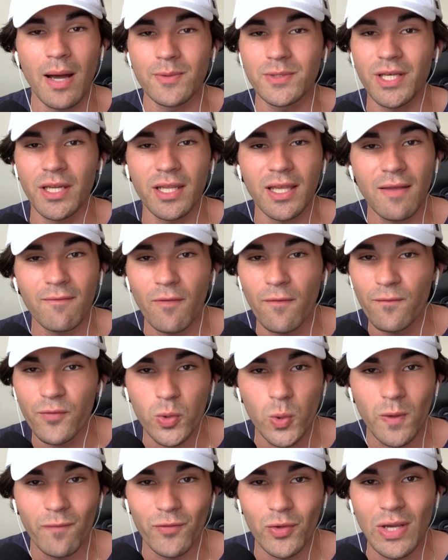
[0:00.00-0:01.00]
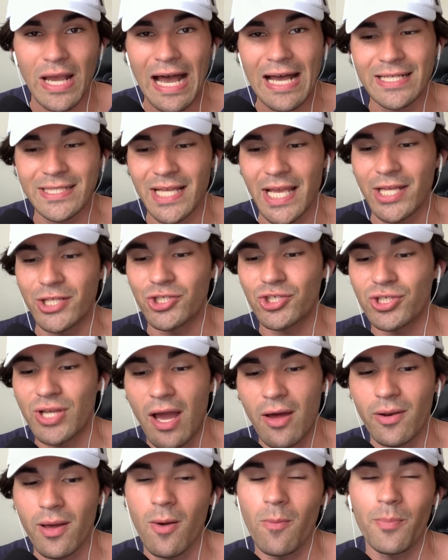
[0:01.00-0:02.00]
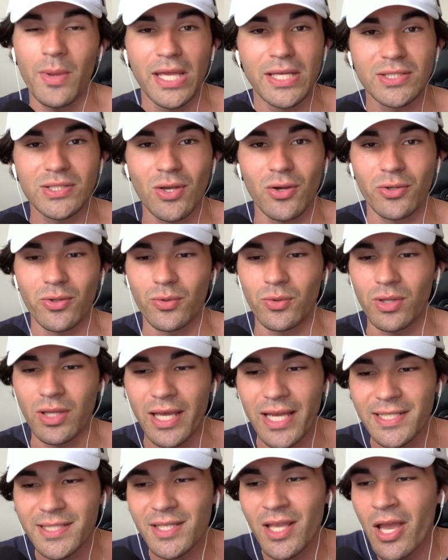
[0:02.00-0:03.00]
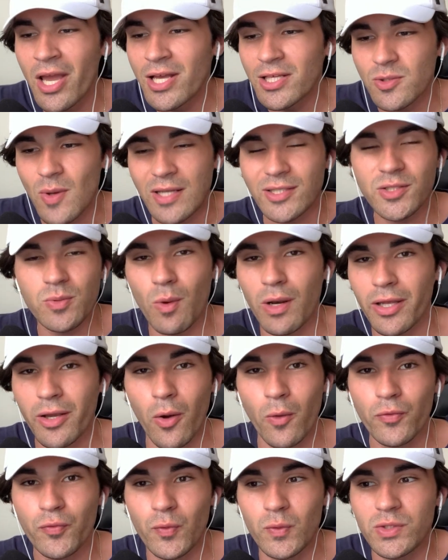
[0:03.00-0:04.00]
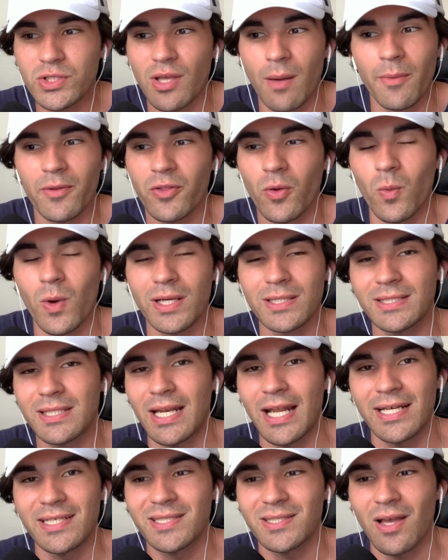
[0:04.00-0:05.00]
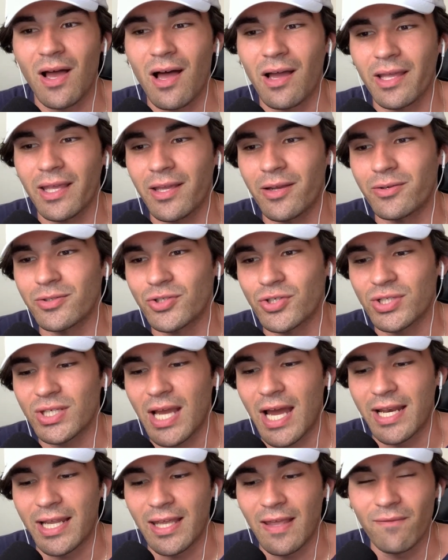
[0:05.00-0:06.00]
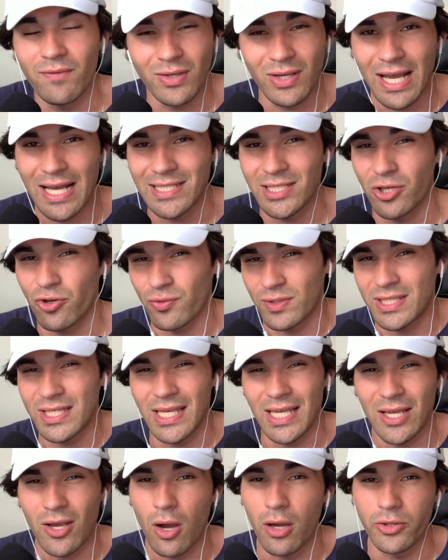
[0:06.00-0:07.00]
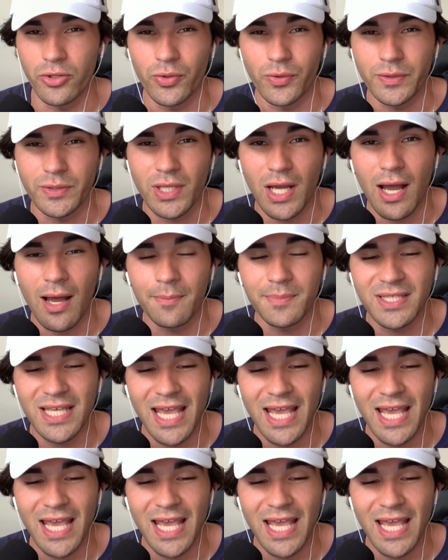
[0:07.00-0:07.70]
I was going to give a few of you guys a shout out based on your list. So I just want to go through some of the ones that I saw here and just kind of give you guys a critique on your top